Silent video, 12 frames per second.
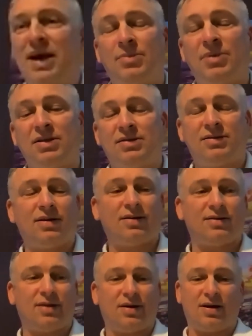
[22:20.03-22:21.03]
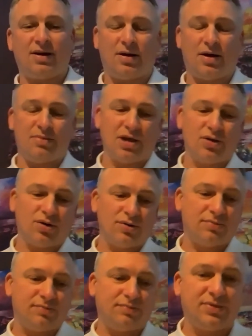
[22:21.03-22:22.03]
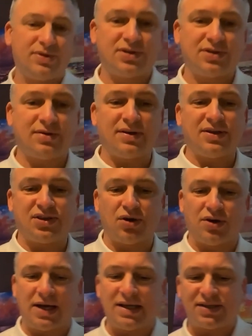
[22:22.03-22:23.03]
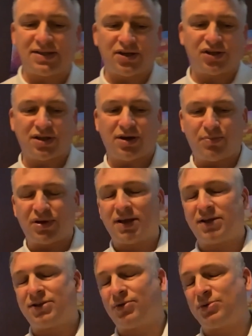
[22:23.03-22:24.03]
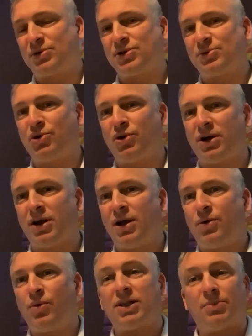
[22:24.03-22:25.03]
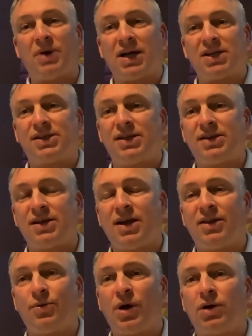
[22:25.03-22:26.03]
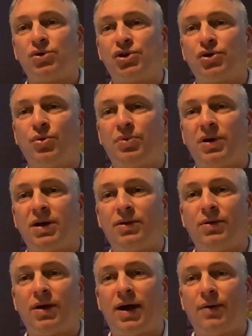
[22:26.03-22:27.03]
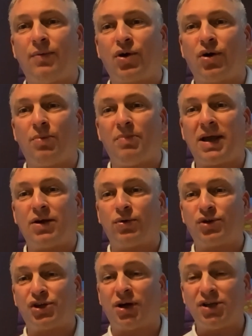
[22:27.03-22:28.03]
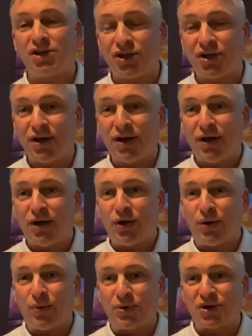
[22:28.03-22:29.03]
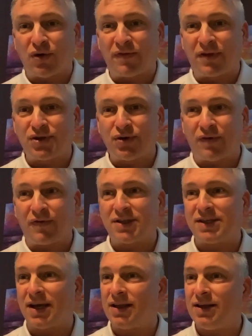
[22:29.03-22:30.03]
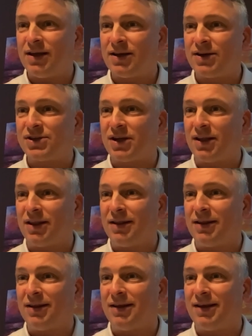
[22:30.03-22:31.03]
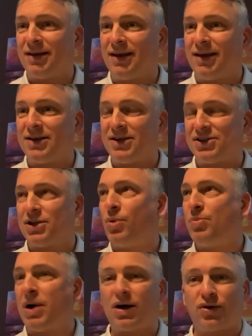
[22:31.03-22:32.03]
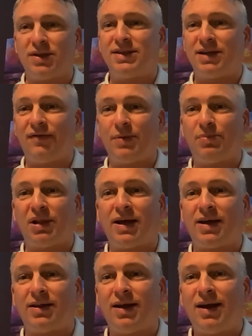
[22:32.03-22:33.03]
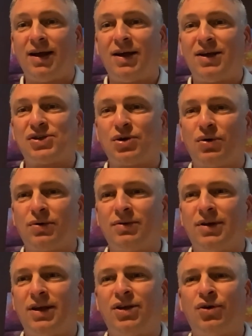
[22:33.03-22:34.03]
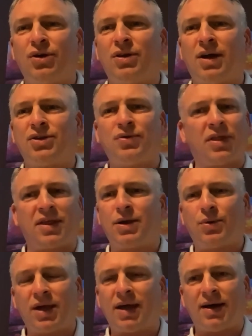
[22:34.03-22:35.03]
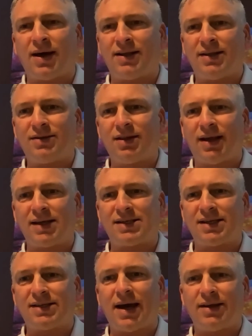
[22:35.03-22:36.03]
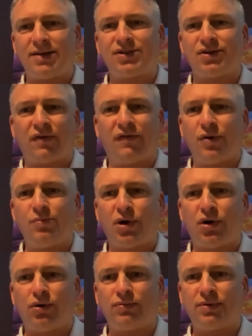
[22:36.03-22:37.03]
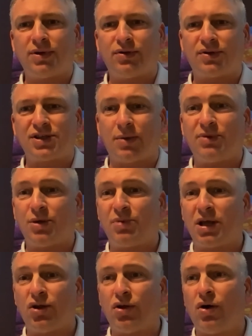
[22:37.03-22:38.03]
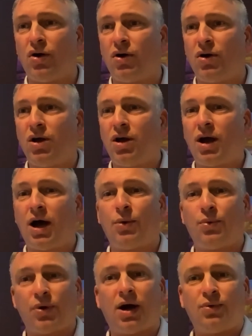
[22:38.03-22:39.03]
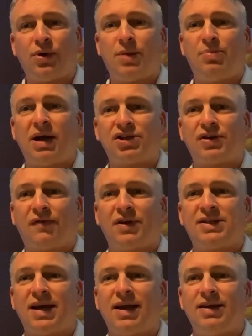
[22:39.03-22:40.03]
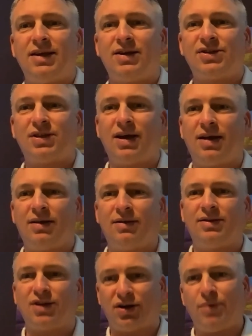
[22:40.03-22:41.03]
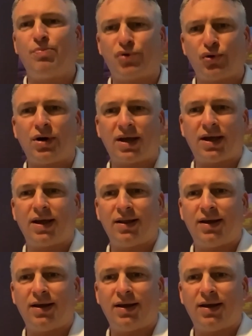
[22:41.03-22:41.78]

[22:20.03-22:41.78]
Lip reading: I mean, going sort of is such an unpredictable sport. We had a match today at the Welsh Open. We got Michael Judge, who was off the tour for 10 years, and he's now back on TV playing. So, you know, I don't think you get that in like say tennis or football. You know, somebody being out of the picture for 10 years and then turning pro again.